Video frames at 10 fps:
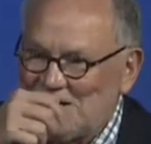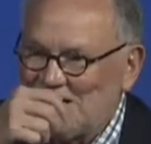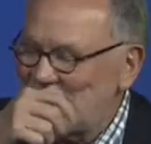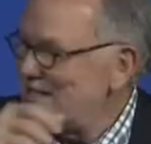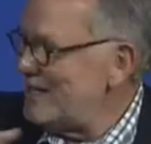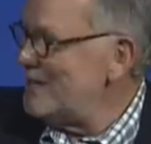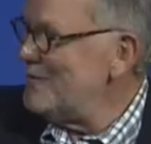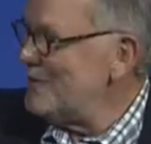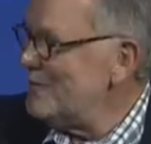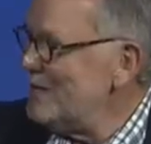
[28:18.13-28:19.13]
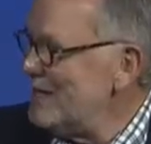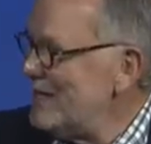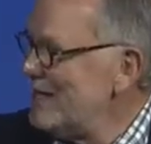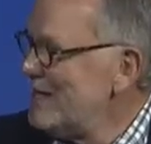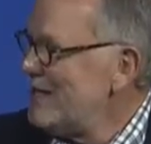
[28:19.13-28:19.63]
and say, "Give me your money,"
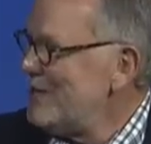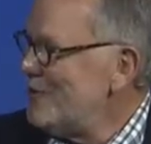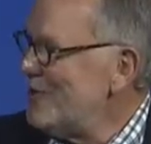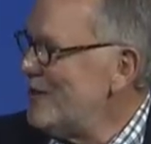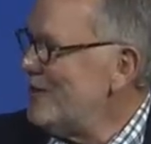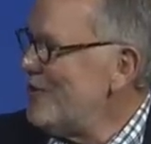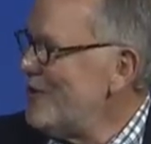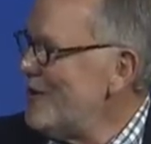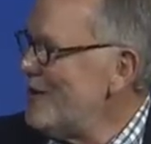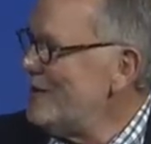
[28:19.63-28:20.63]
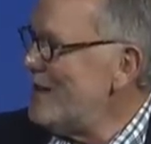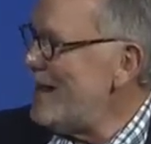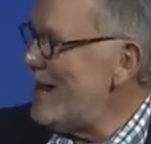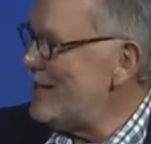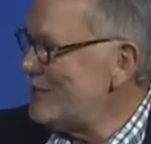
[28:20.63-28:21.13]
or
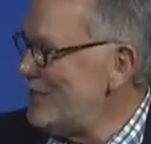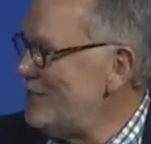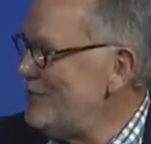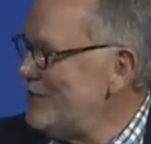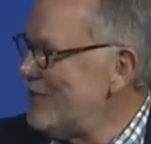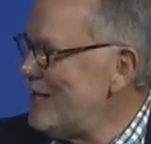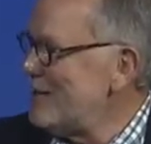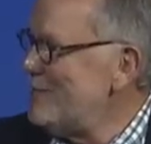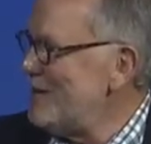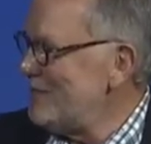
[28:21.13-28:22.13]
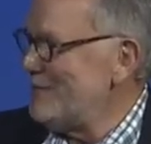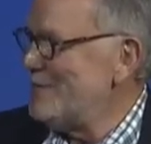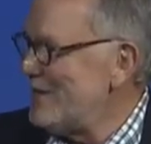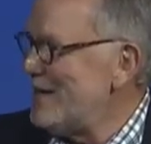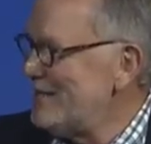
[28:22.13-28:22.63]
not asking you, "Would you like a muffin
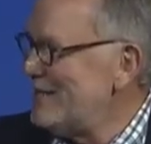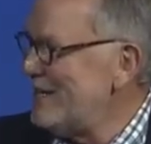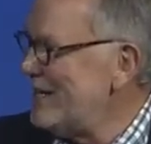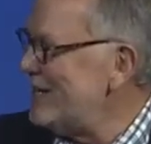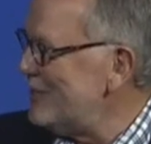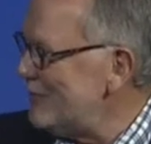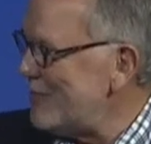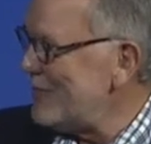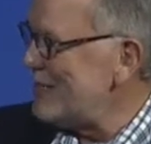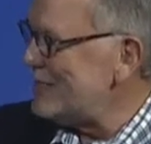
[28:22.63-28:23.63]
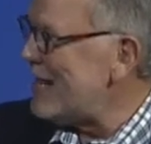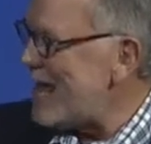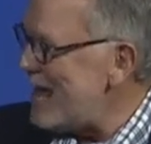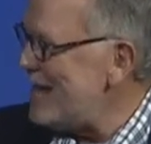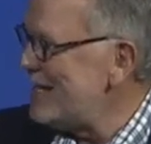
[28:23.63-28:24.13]
with that today?" You know, one of the things I
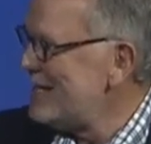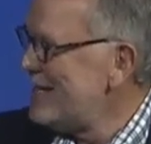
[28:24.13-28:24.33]
hate.